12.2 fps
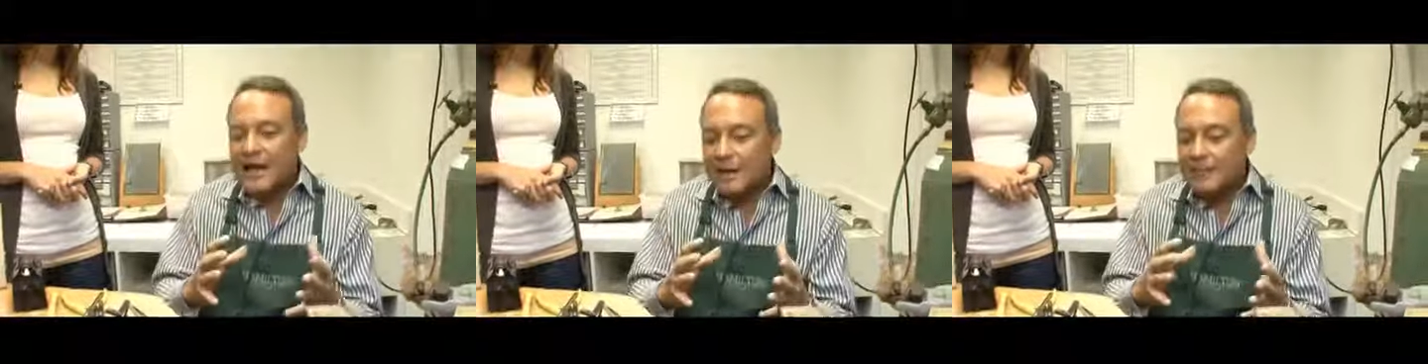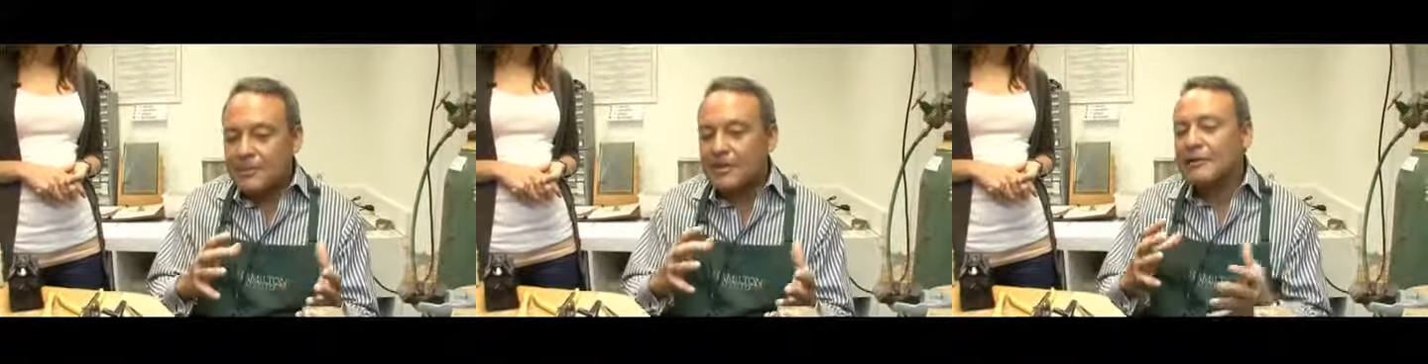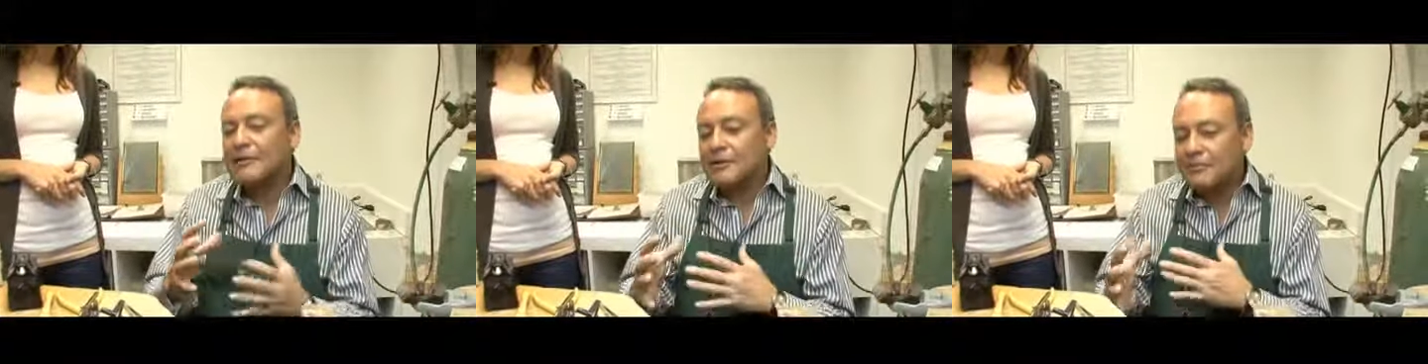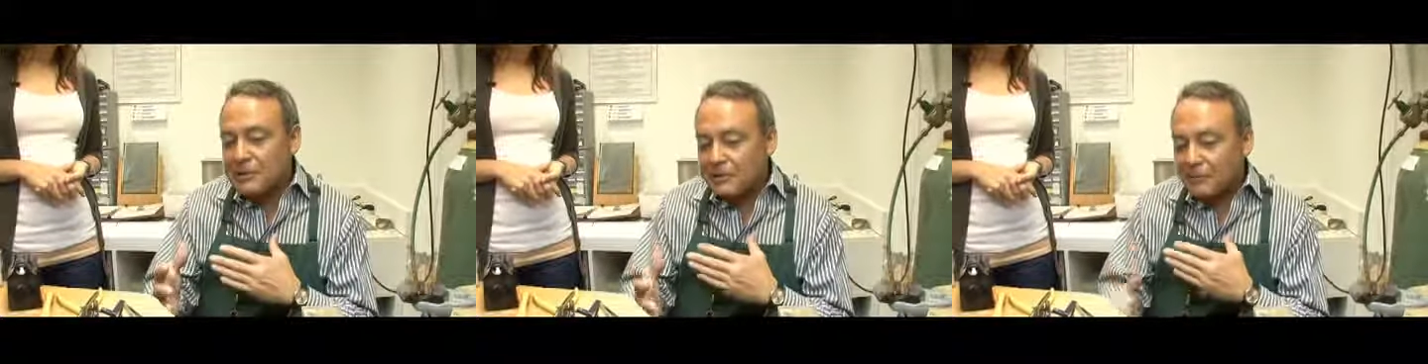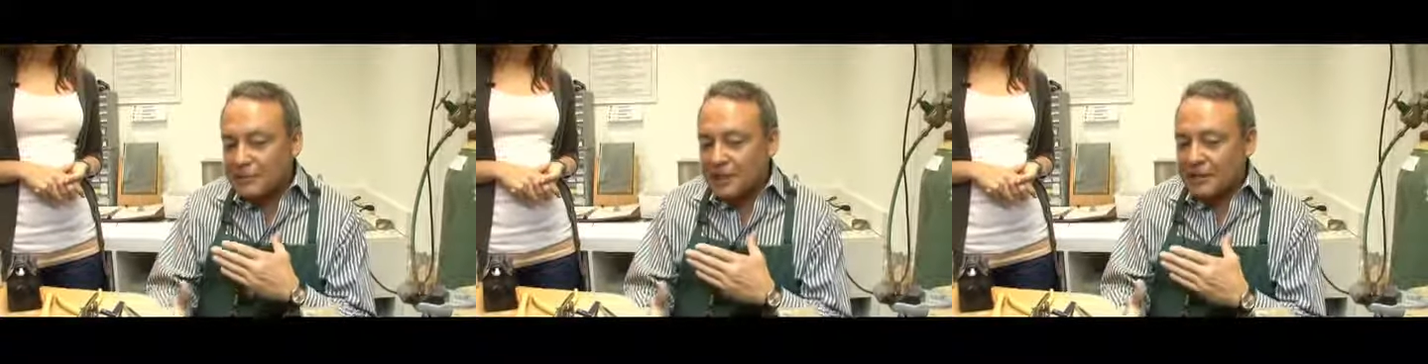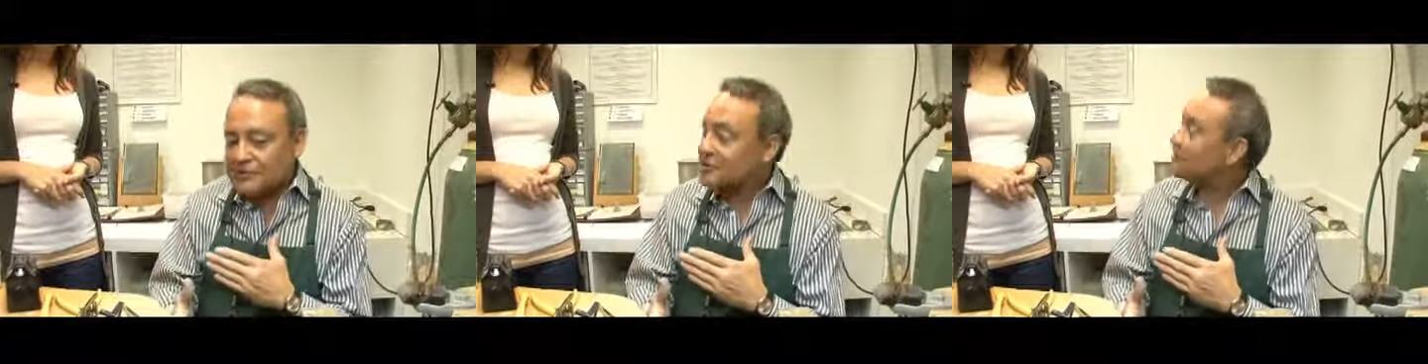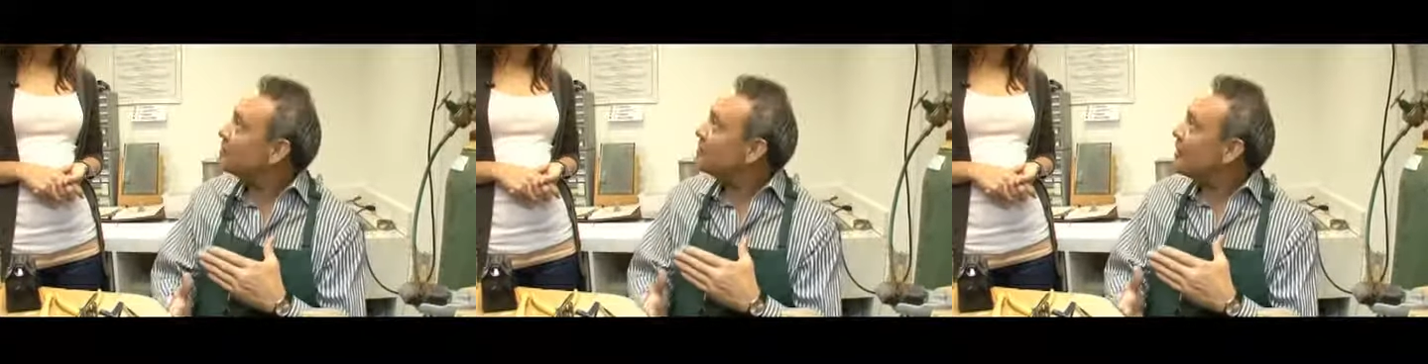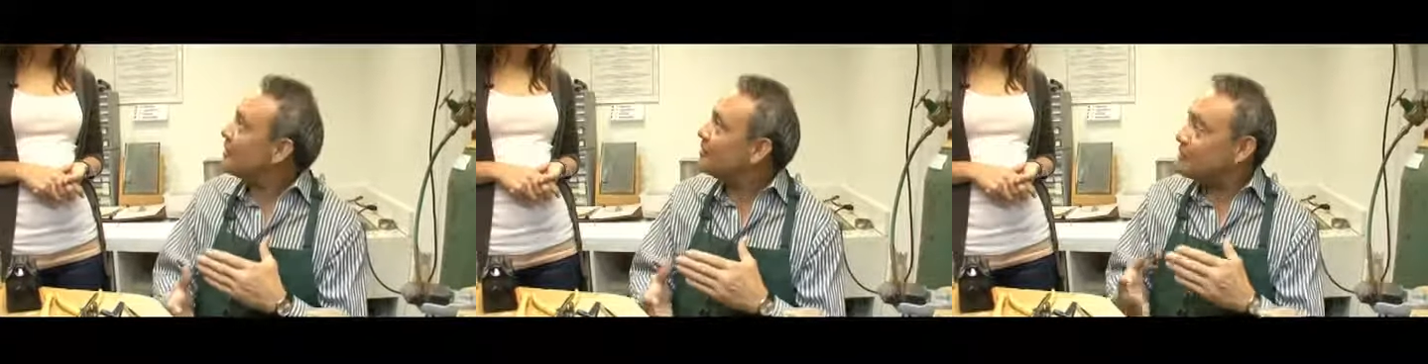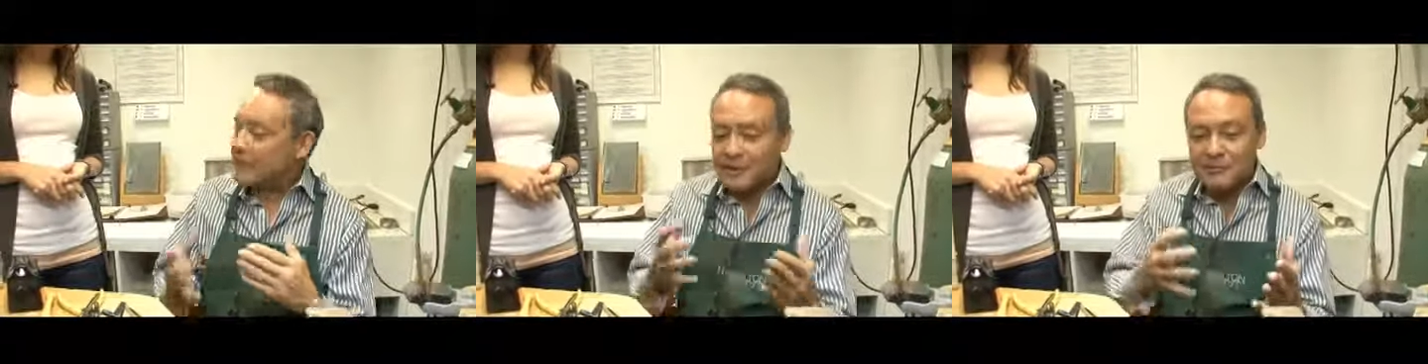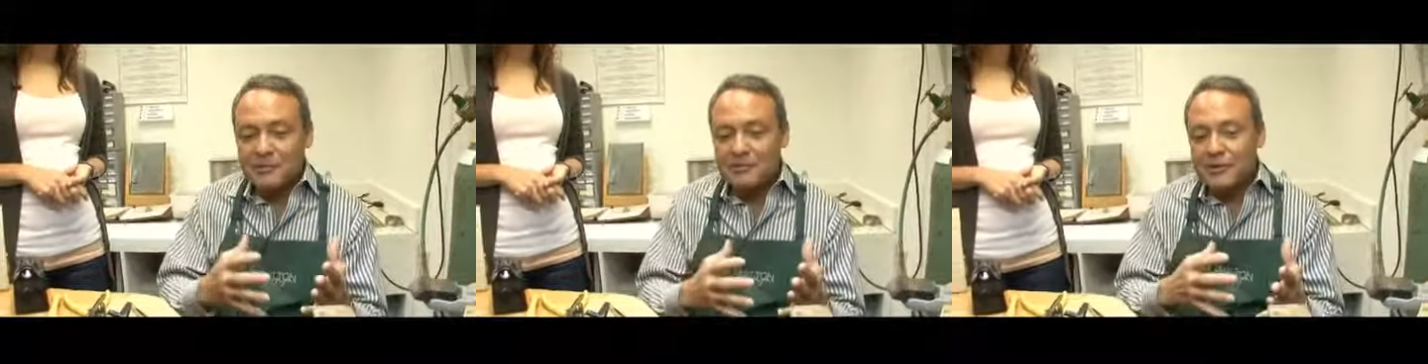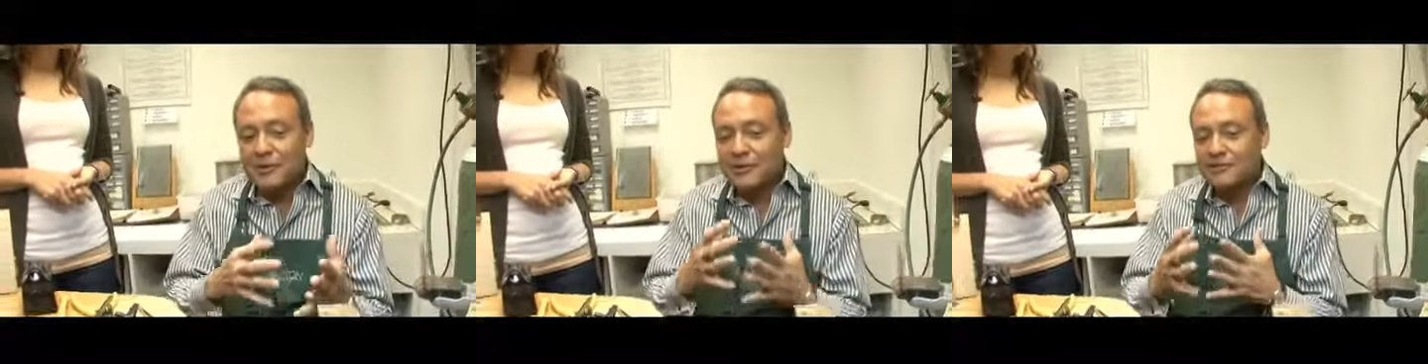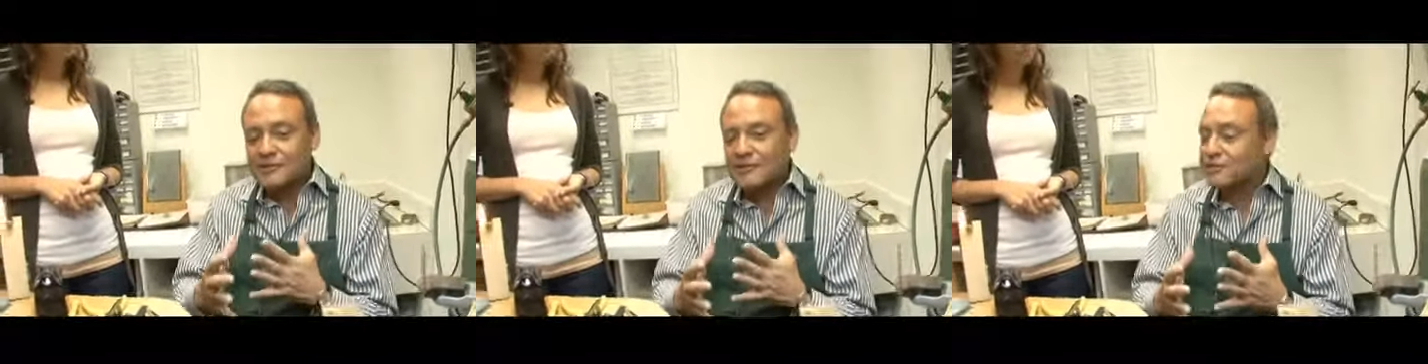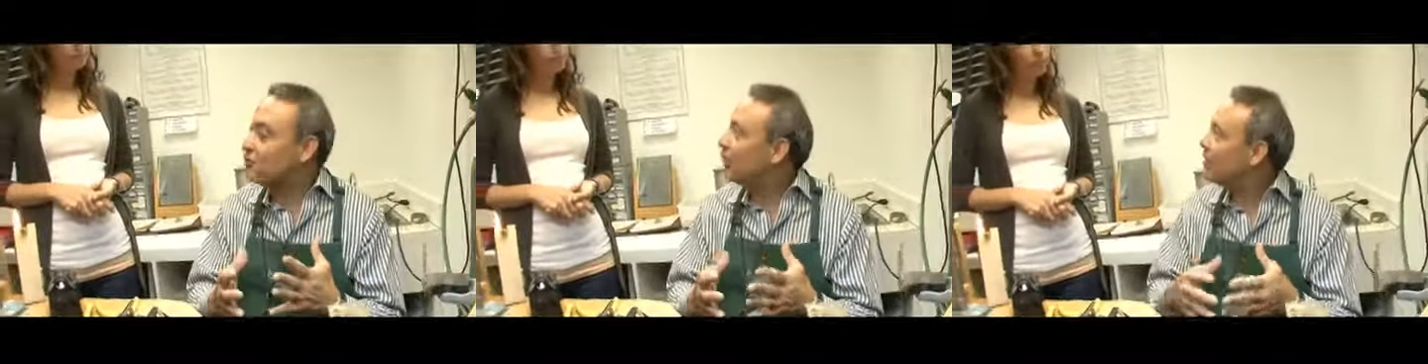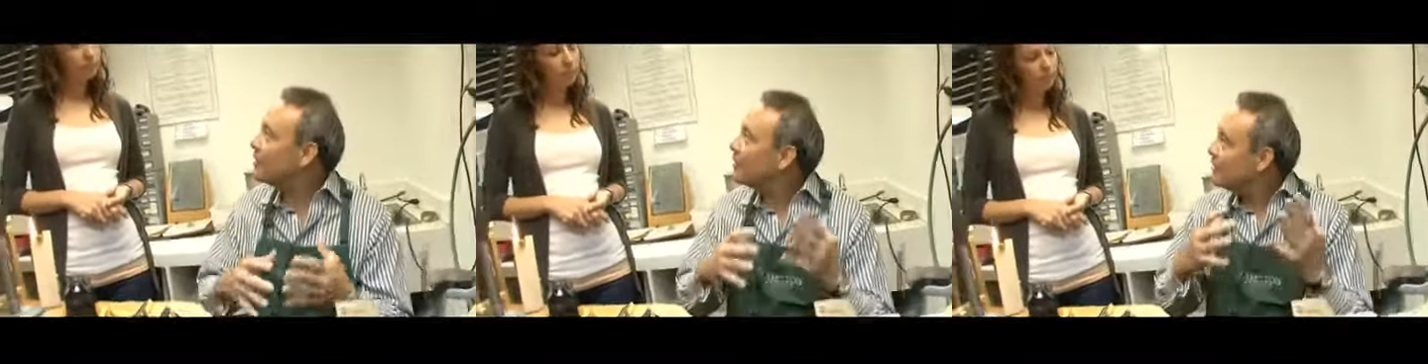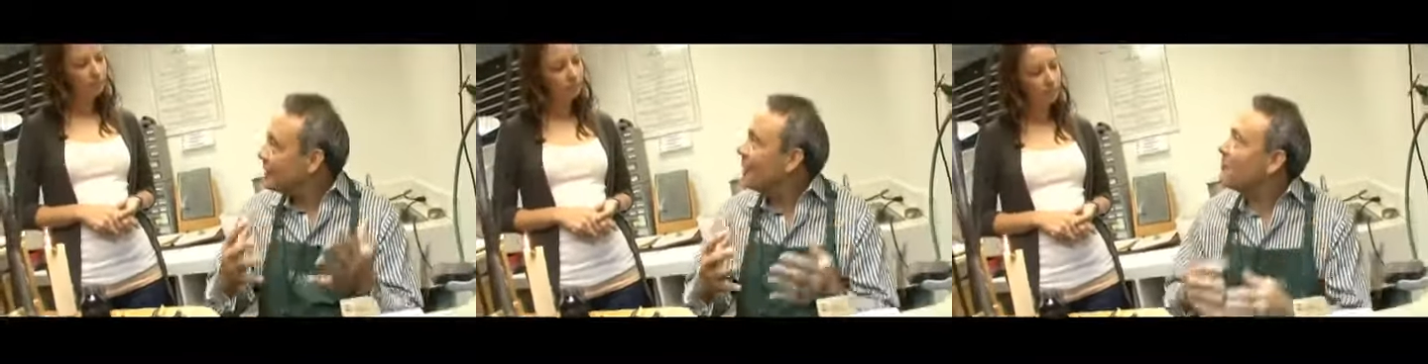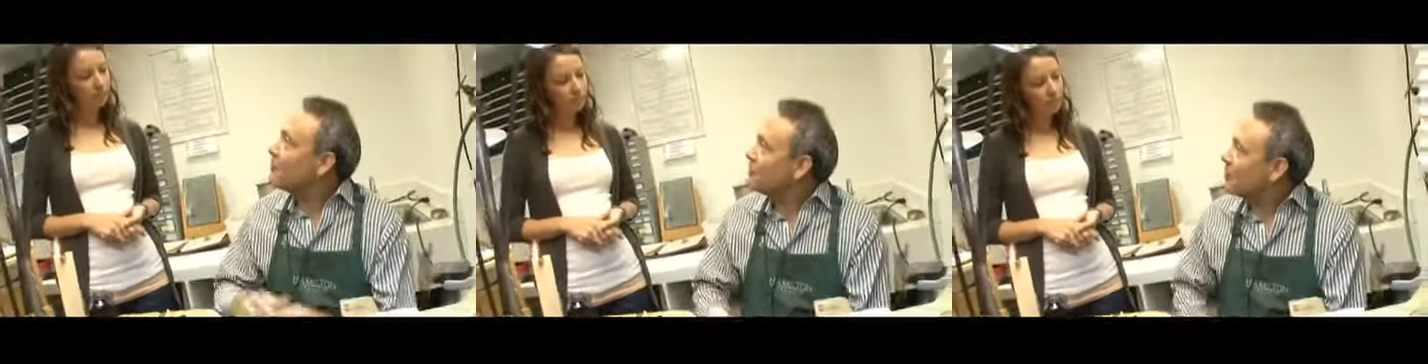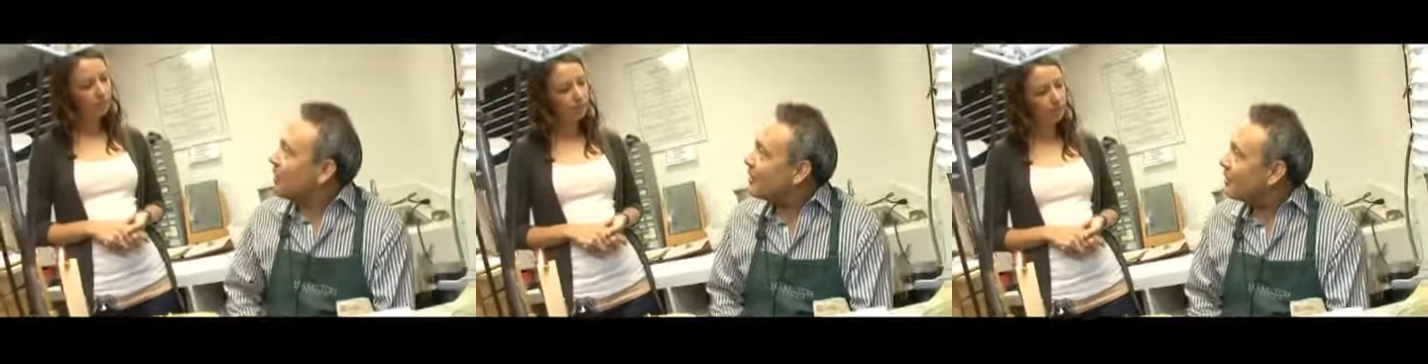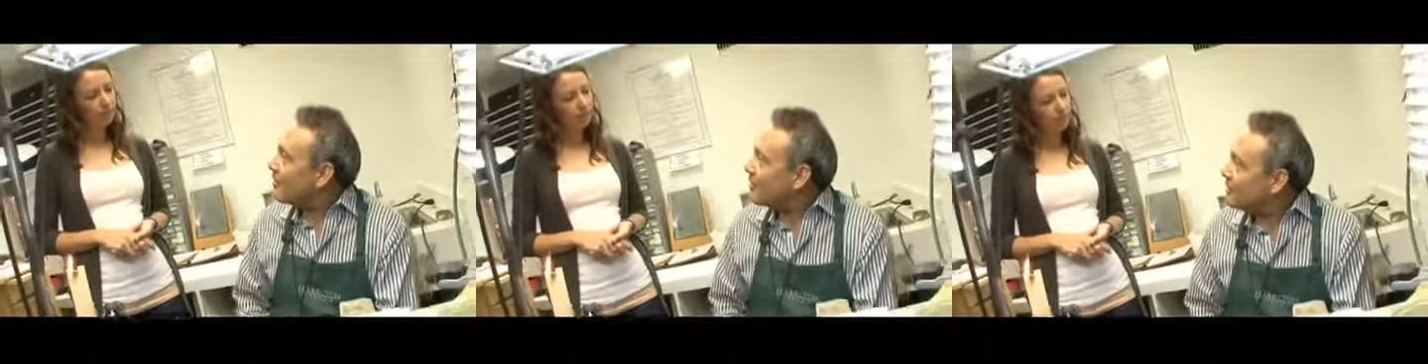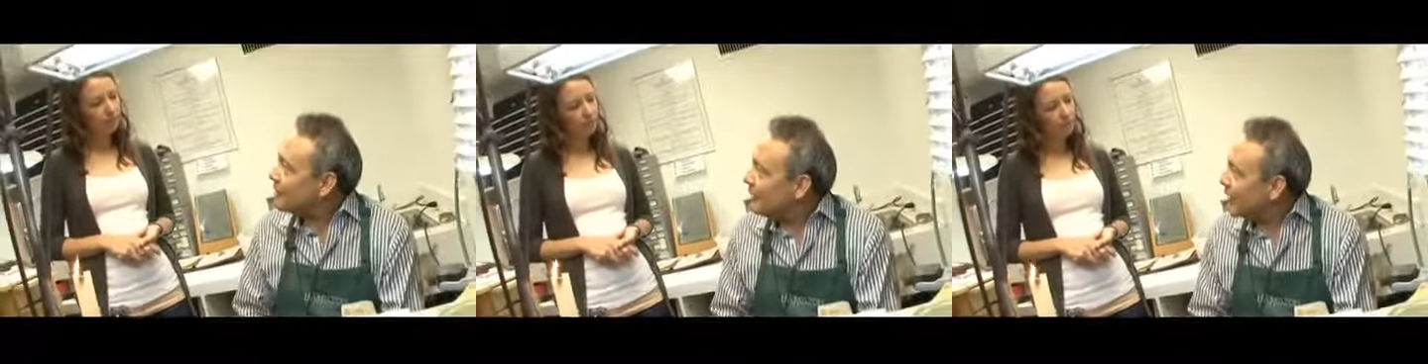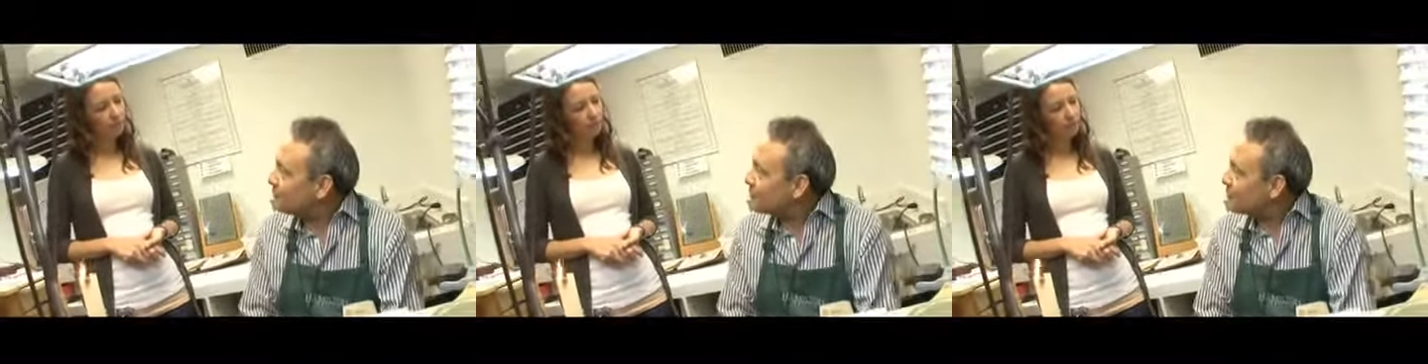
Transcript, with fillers: happen. The people downstairs sell it. They come up here, give us a drawing, and we make the uh, actual